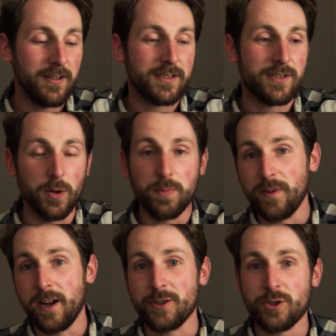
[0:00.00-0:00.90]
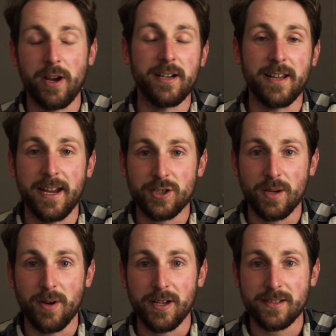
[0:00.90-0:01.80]
still providing training at
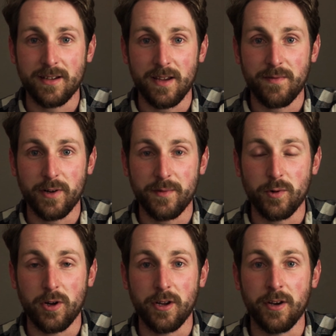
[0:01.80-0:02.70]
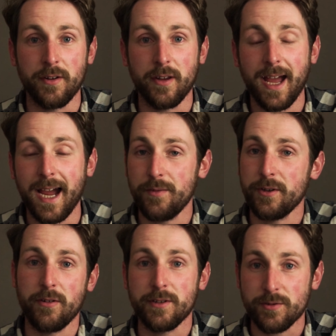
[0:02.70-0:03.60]
HMRC for everyone on how
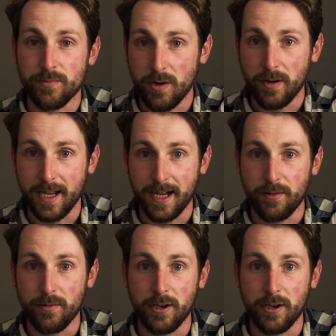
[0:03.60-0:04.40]
they're going to roll it out.